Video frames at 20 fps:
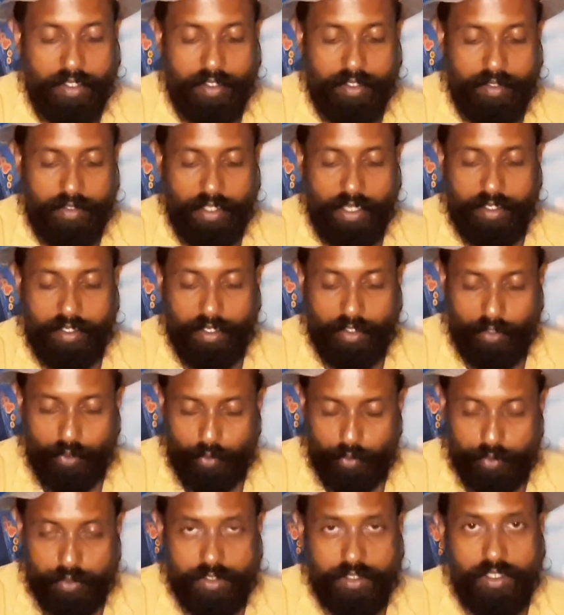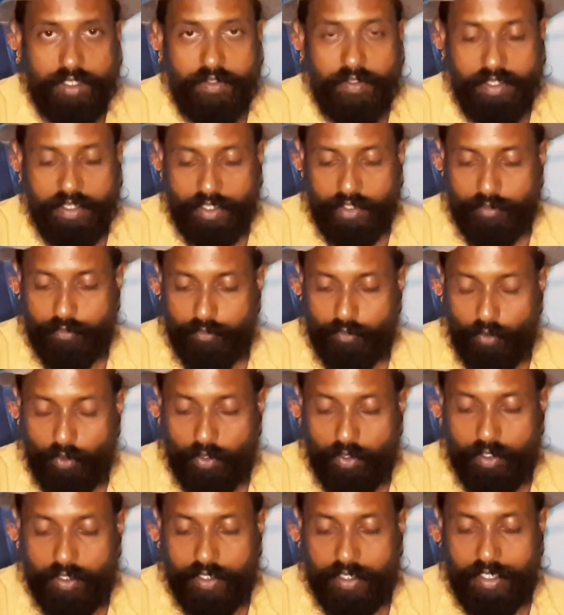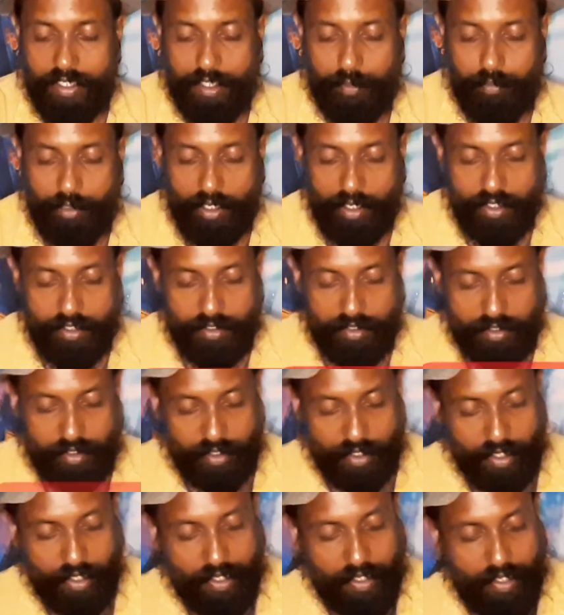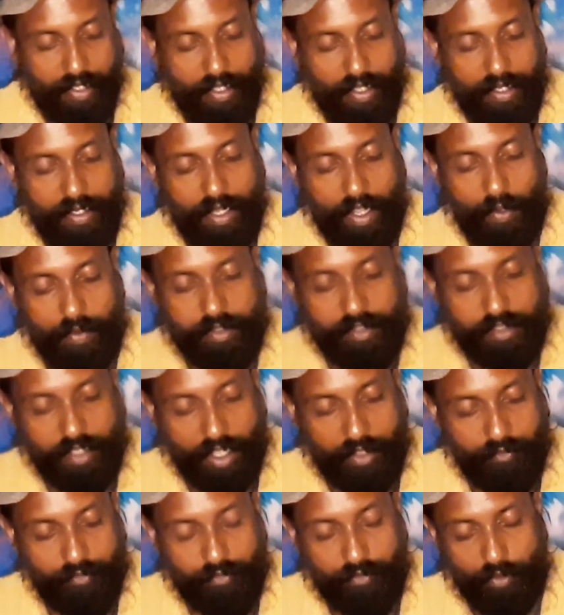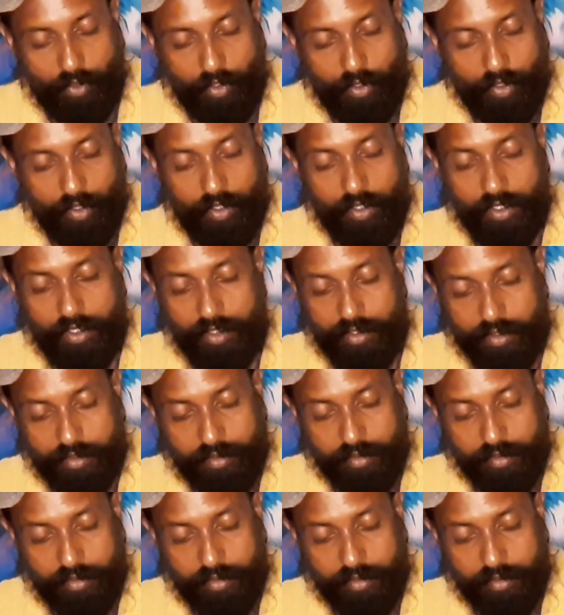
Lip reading: That concludes the reading for Libras. And now it's time for